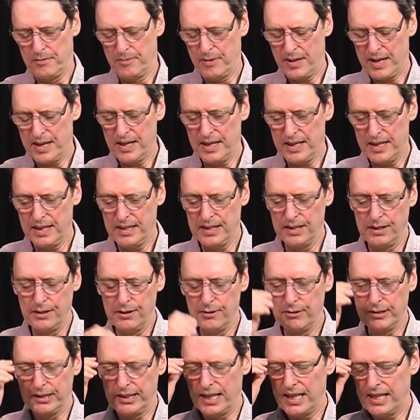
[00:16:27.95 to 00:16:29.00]
In the
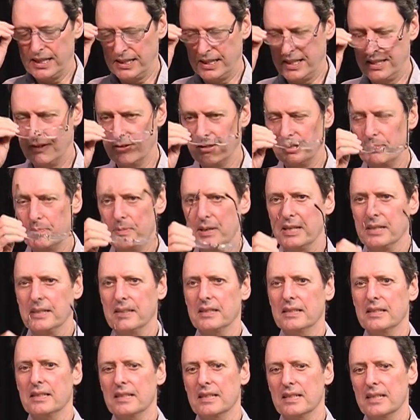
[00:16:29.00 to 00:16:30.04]
news lately, there's
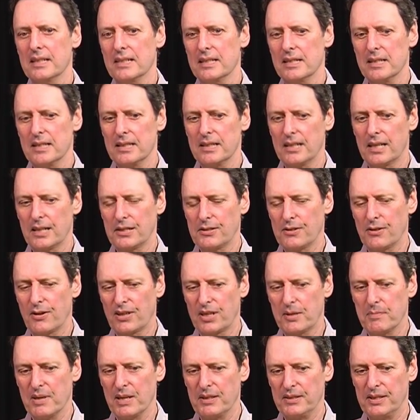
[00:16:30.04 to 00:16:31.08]
been a lot of talk
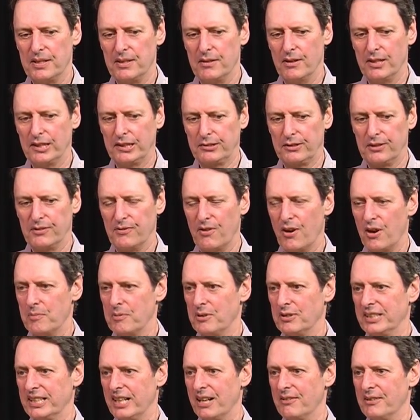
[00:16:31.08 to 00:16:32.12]
about the oyster
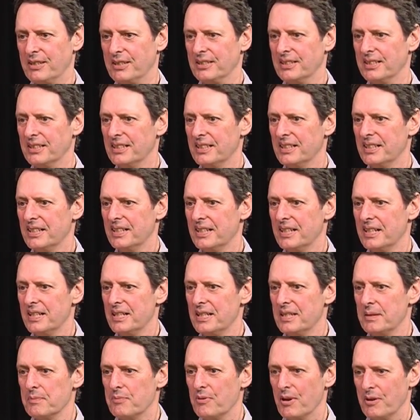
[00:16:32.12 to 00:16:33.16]
farmers out in
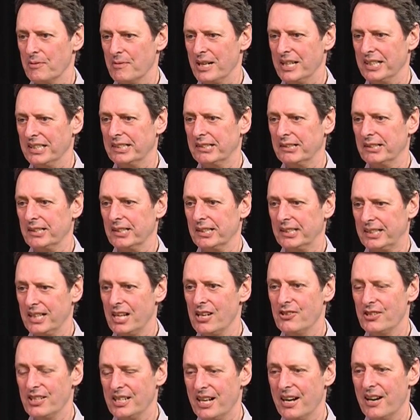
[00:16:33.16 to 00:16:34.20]
Point Reyes
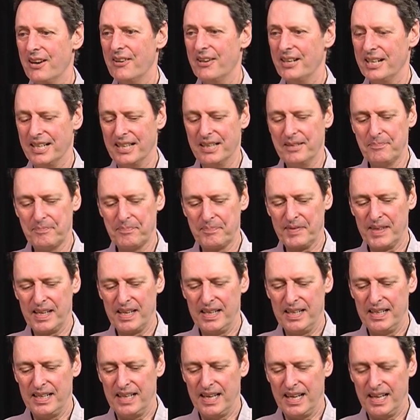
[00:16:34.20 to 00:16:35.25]
Station area,
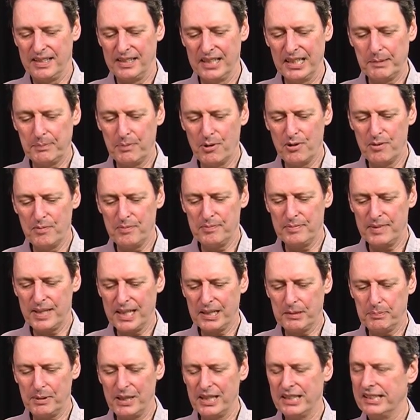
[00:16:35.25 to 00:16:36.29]
and this poem
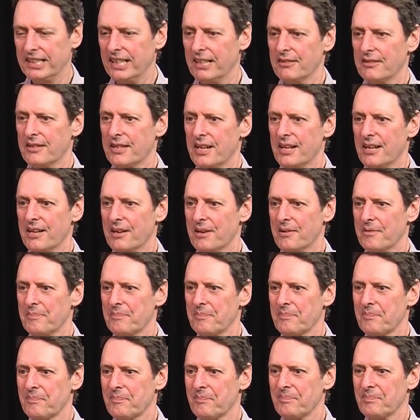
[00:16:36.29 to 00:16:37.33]
takes place out there.
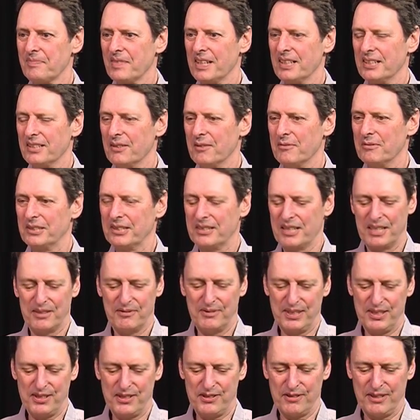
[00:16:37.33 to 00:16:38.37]
So it was kind of
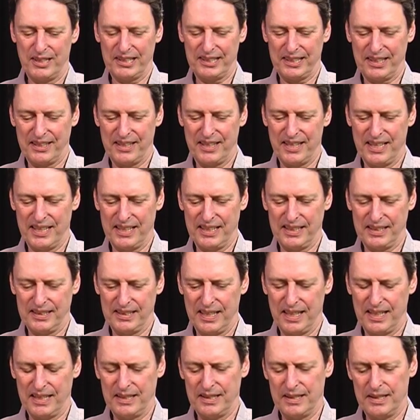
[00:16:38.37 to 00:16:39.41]
an interesting thing,
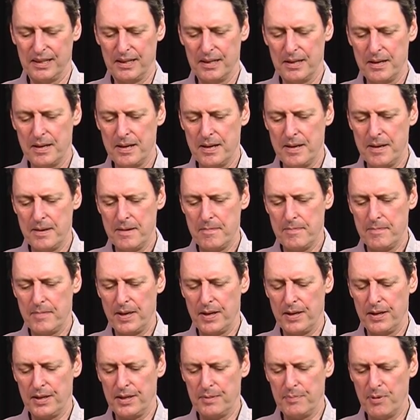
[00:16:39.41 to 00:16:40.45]

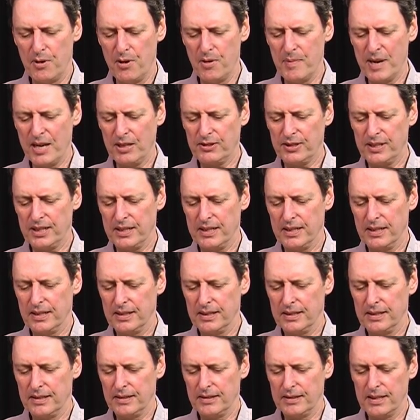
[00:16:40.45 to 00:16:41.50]
and the poem actually
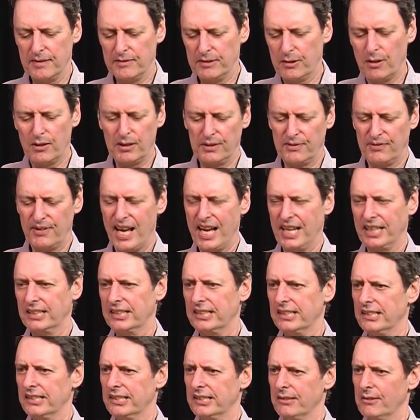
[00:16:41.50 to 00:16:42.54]
gives all the
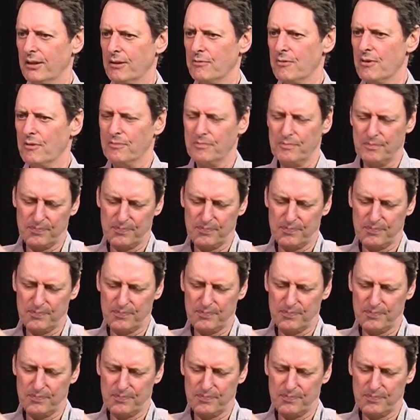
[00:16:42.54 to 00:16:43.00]
facts, so I won't.